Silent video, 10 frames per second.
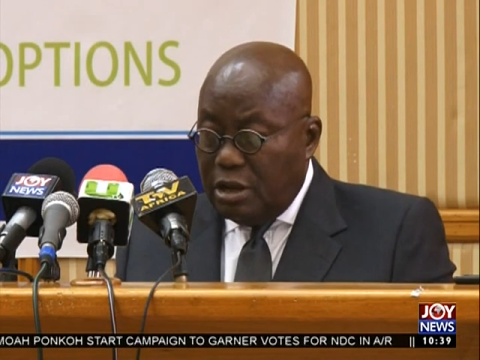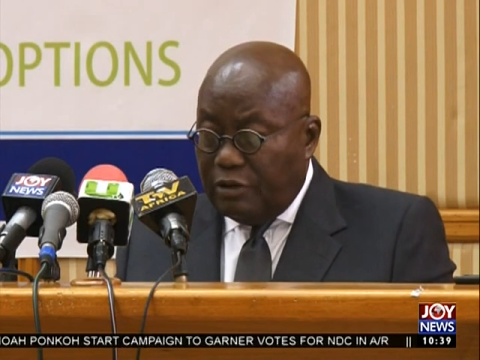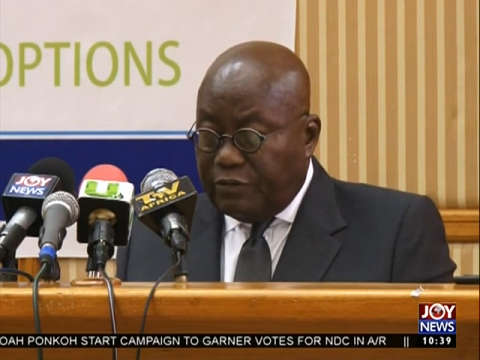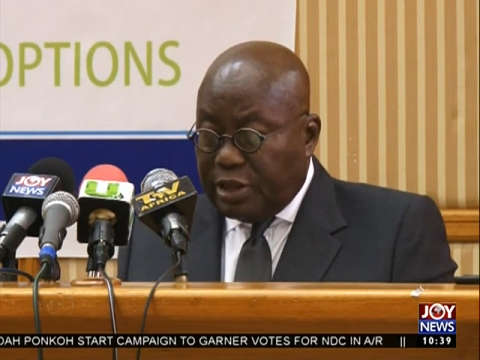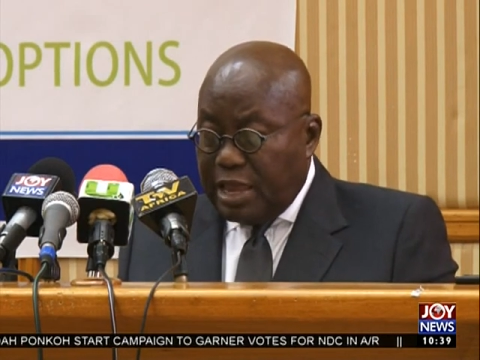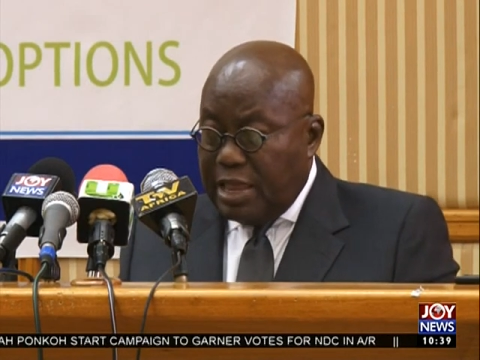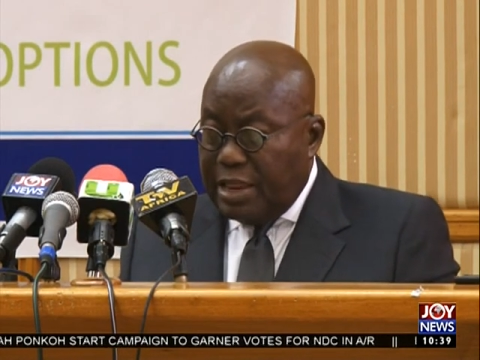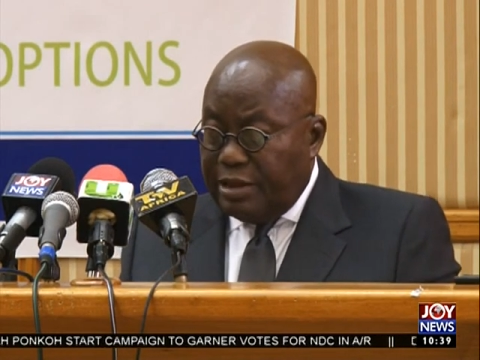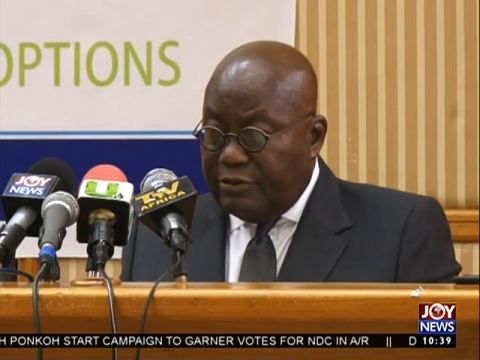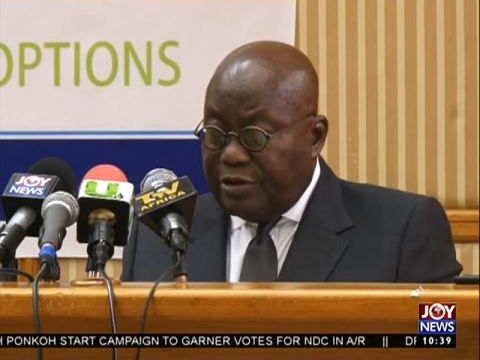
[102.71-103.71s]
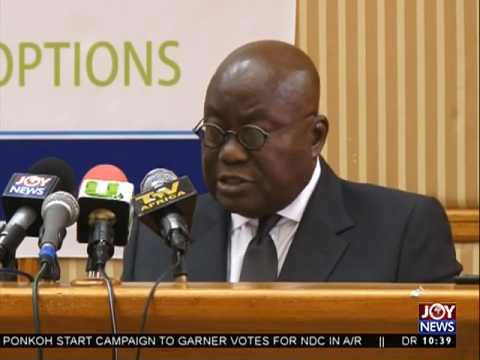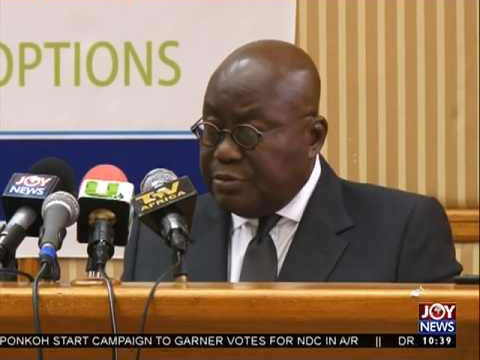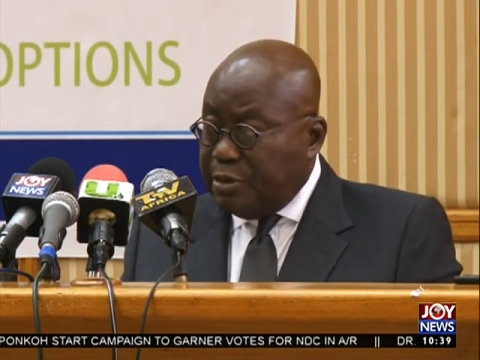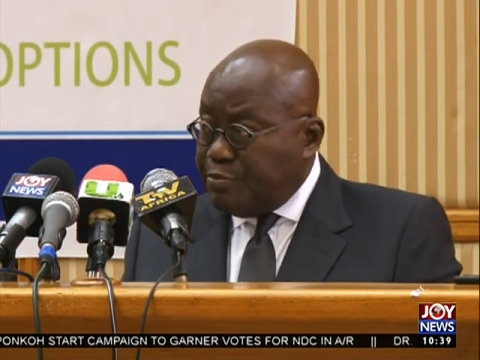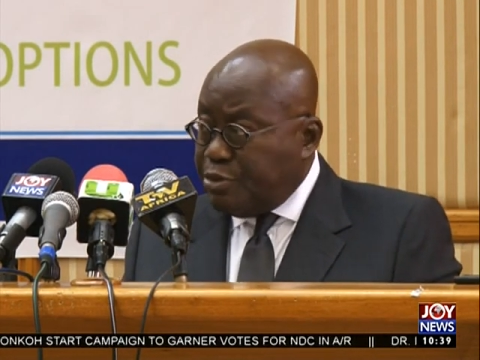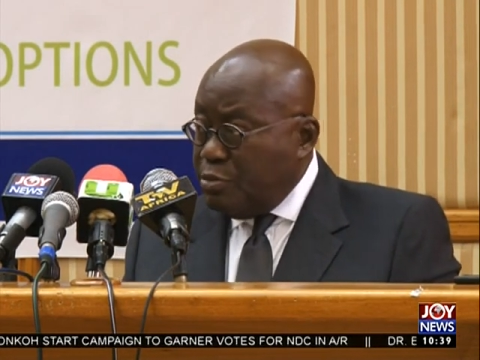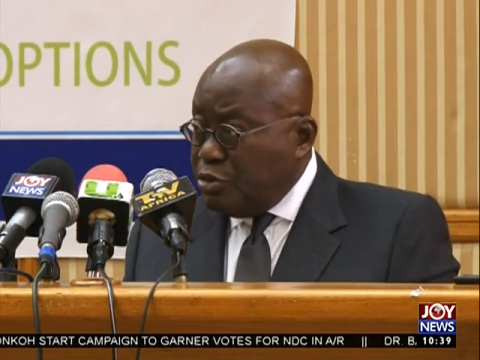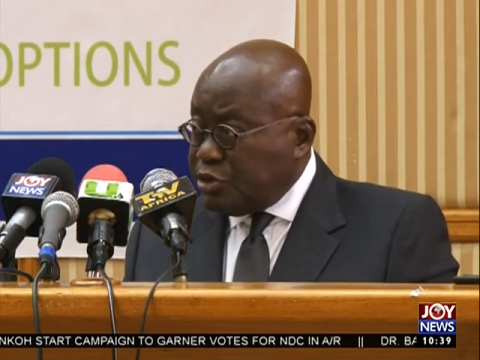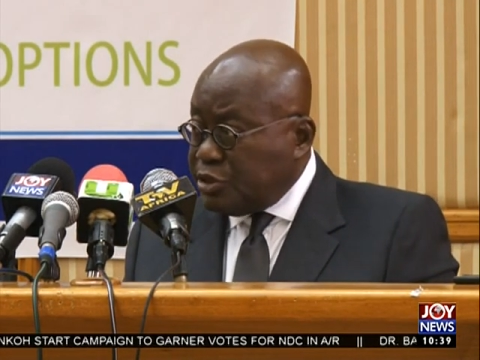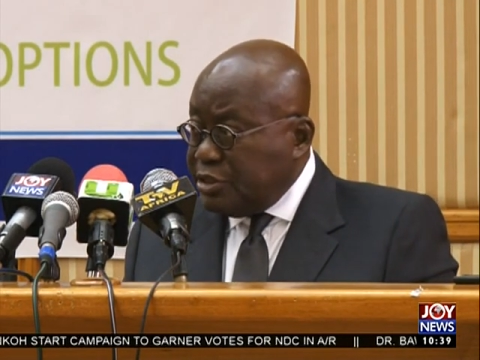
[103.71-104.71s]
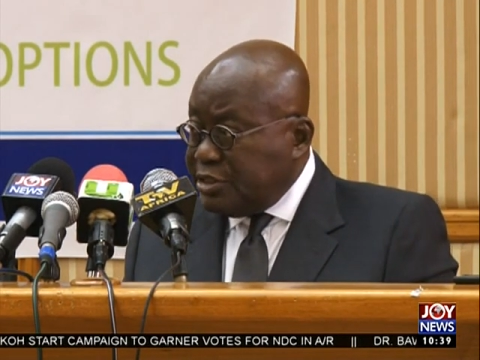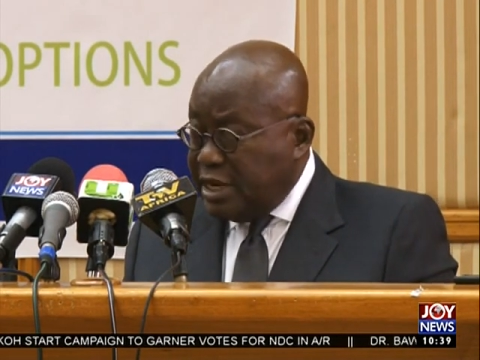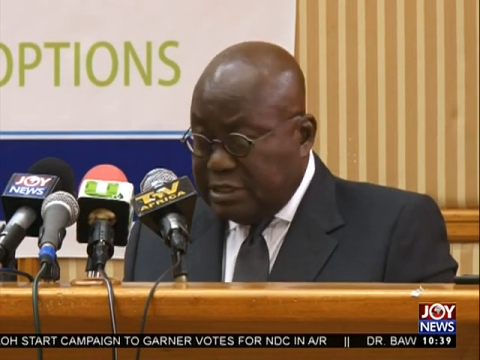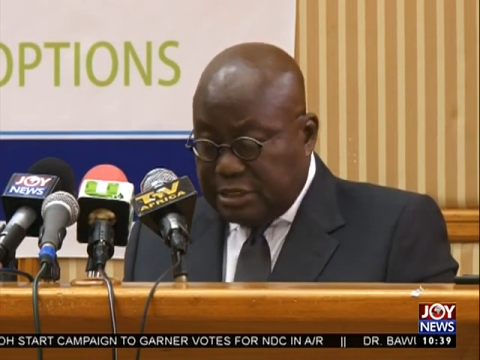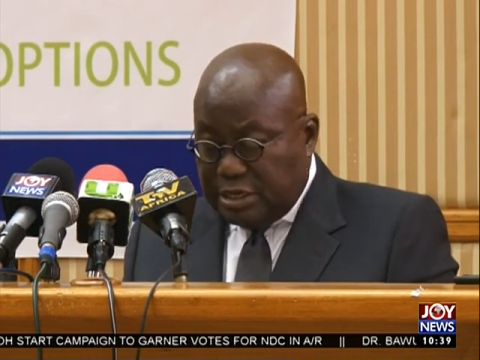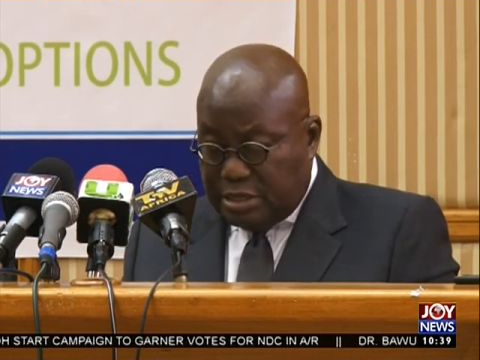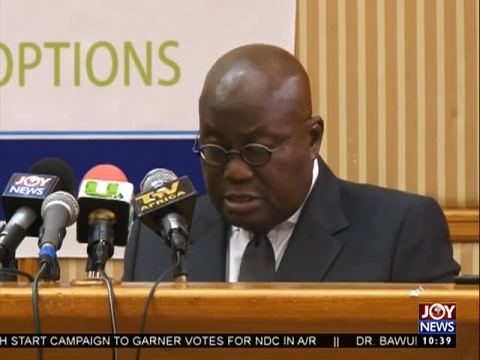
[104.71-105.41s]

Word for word: of the Ghana Investment Promotion Center